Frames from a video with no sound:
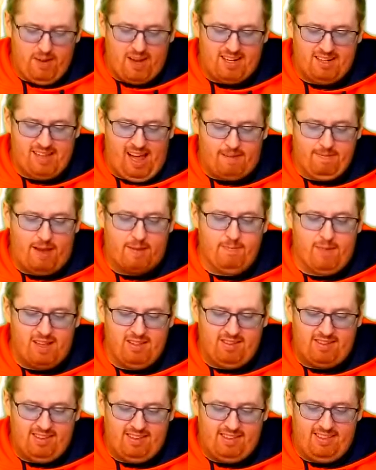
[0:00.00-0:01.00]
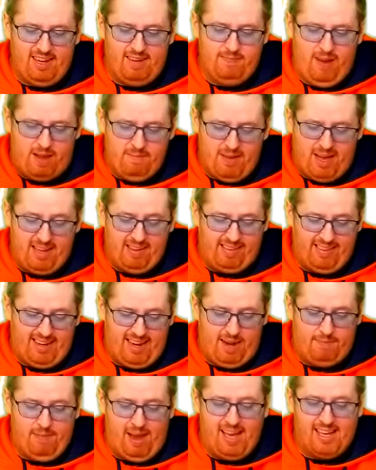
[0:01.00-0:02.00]
and allow my mother to clean my mess that
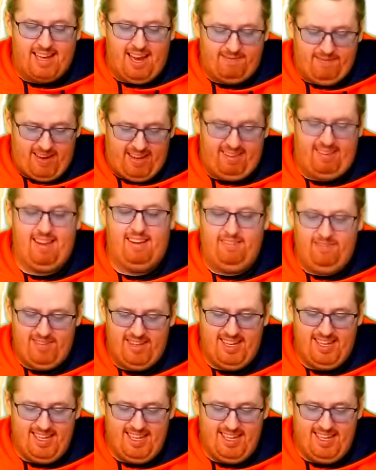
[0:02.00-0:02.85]
I make on myself.